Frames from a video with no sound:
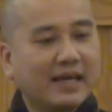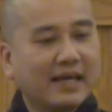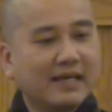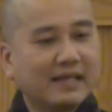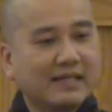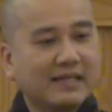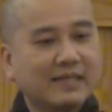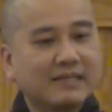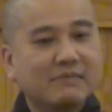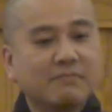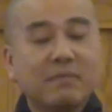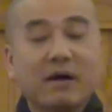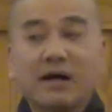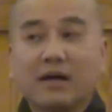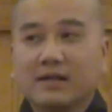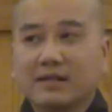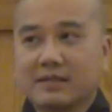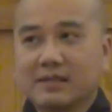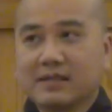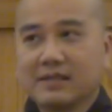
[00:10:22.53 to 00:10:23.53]
And this
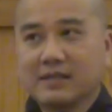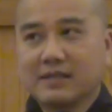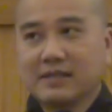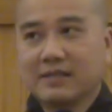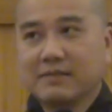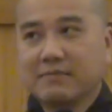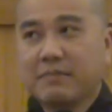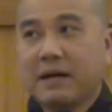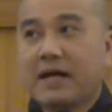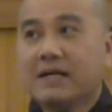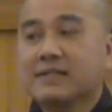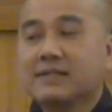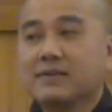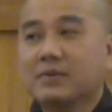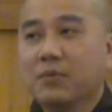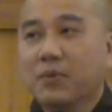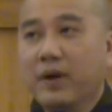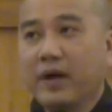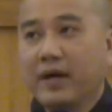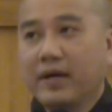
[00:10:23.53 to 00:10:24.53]
monk passed
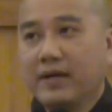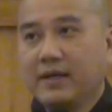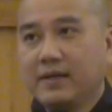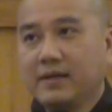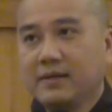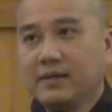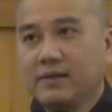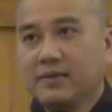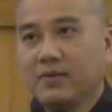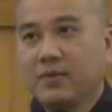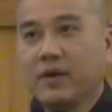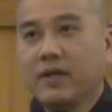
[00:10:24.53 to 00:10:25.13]
away